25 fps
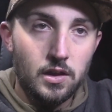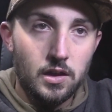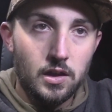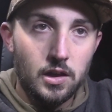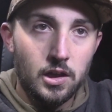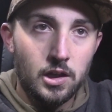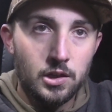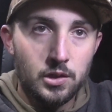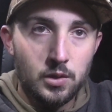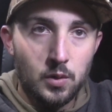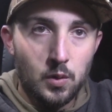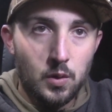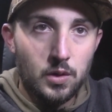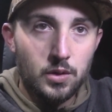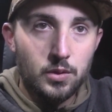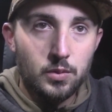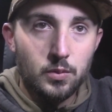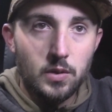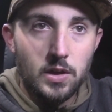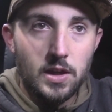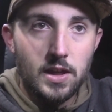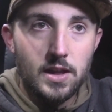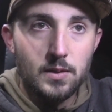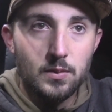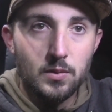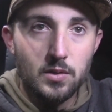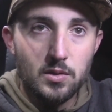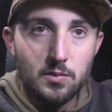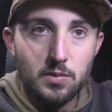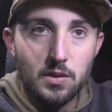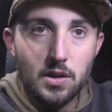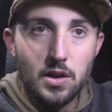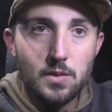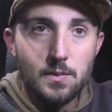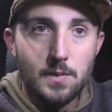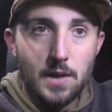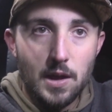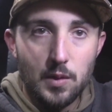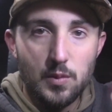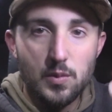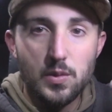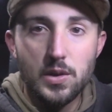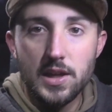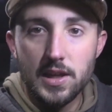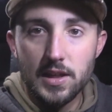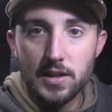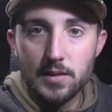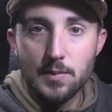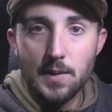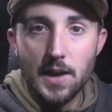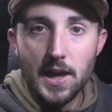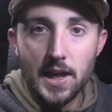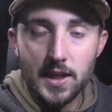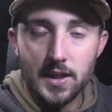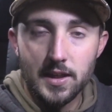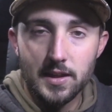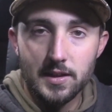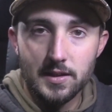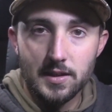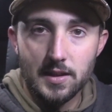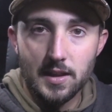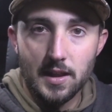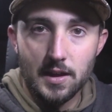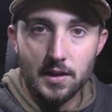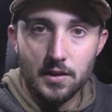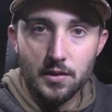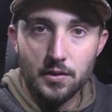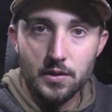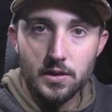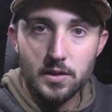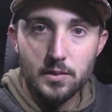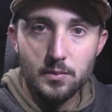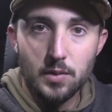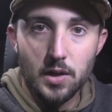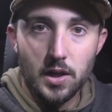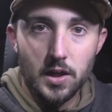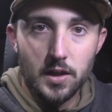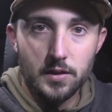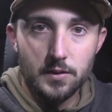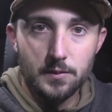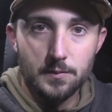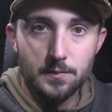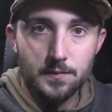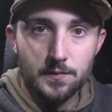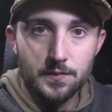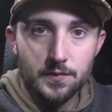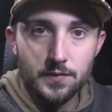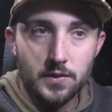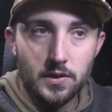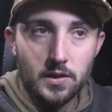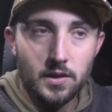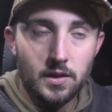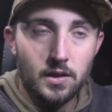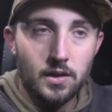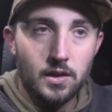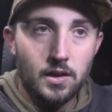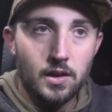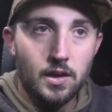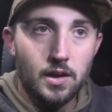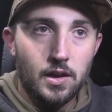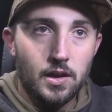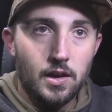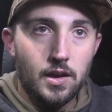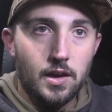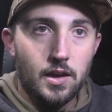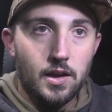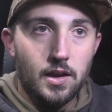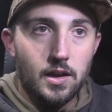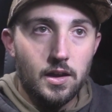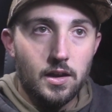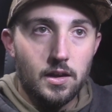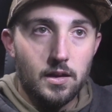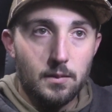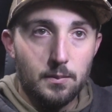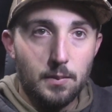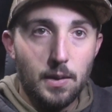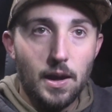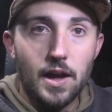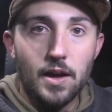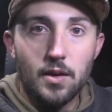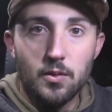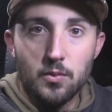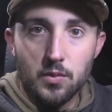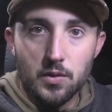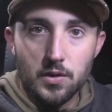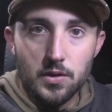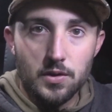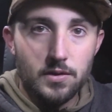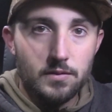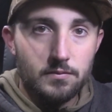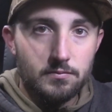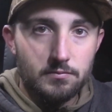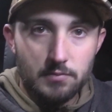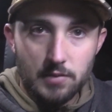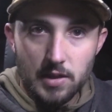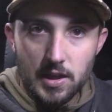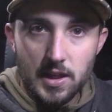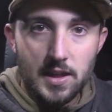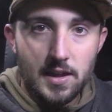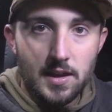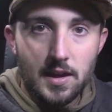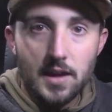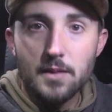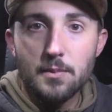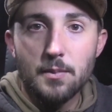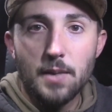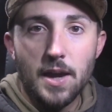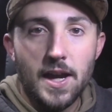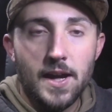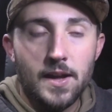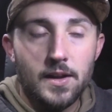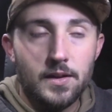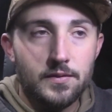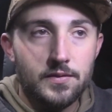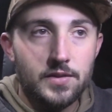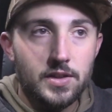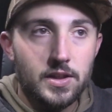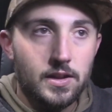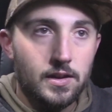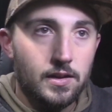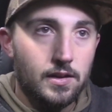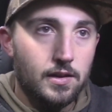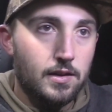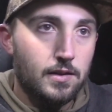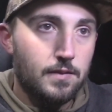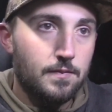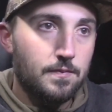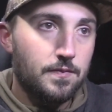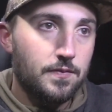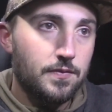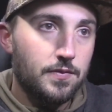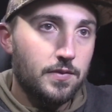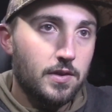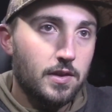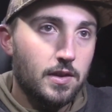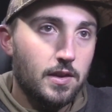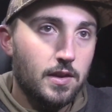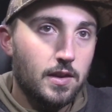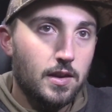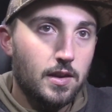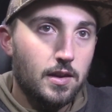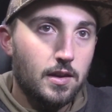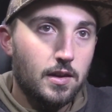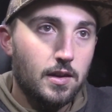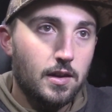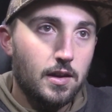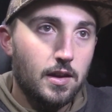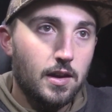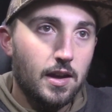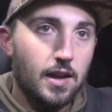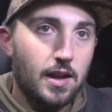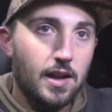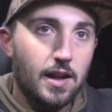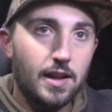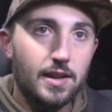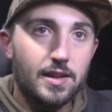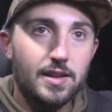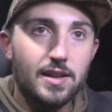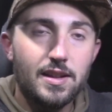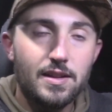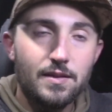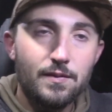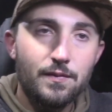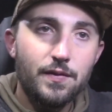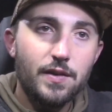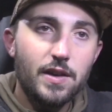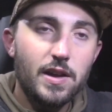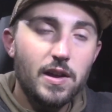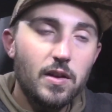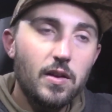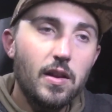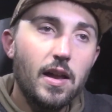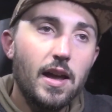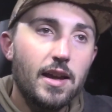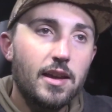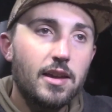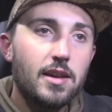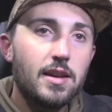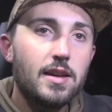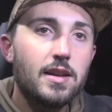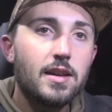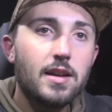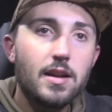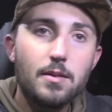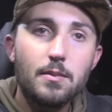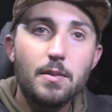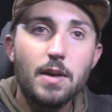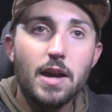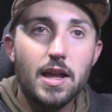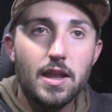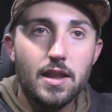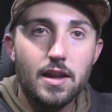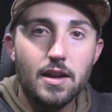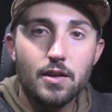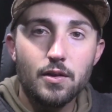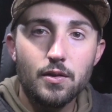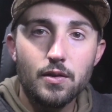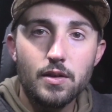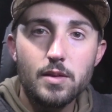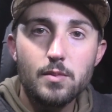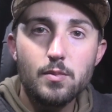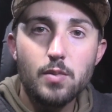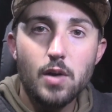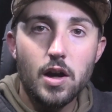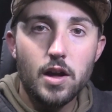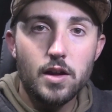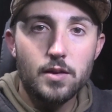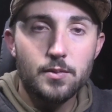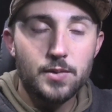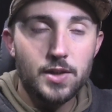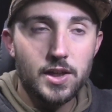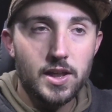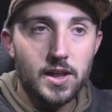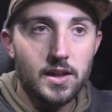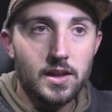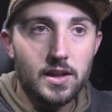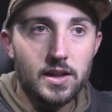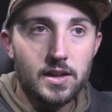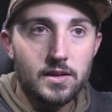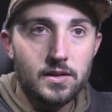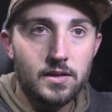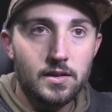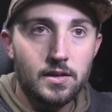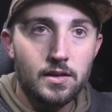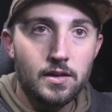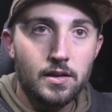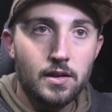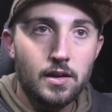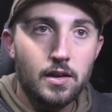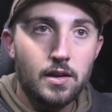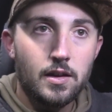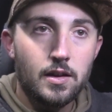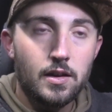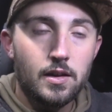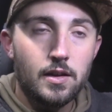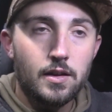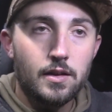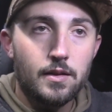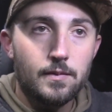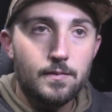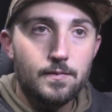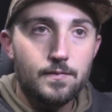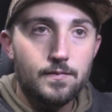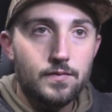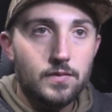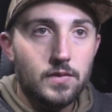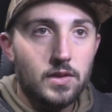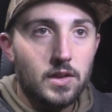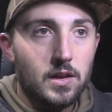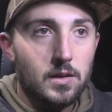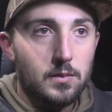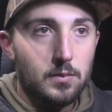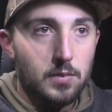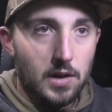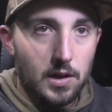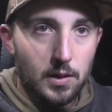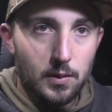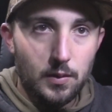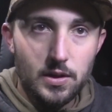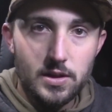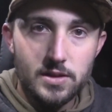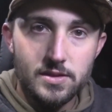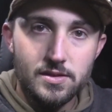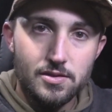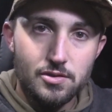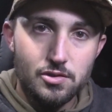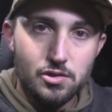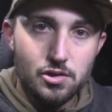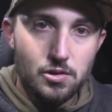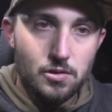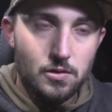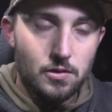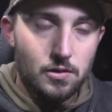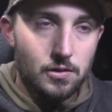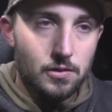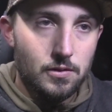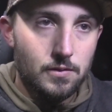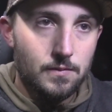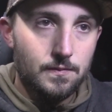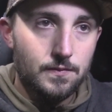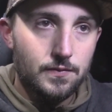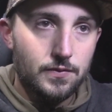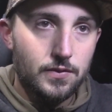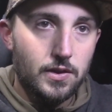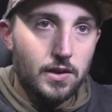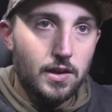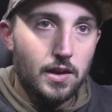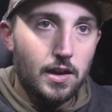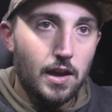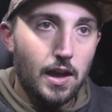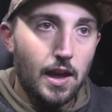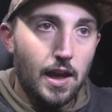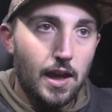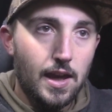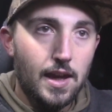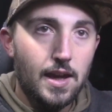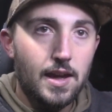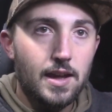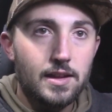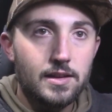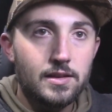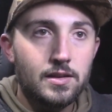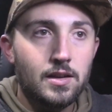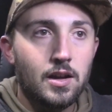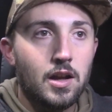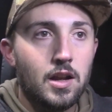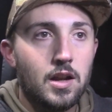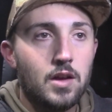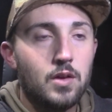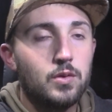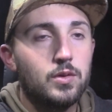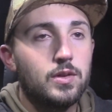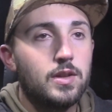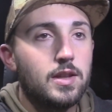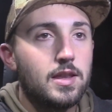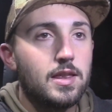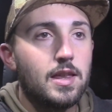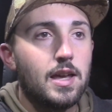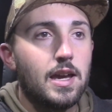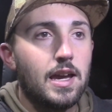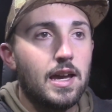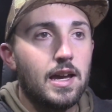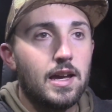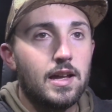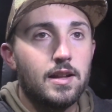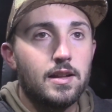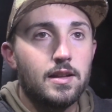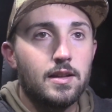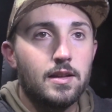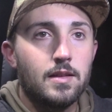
a north wind would blow my wind back into that creek bottom about where he come out of it. And I didn't feel like he'd come out of that creek bottom again, but I wasn't sure. And not only that,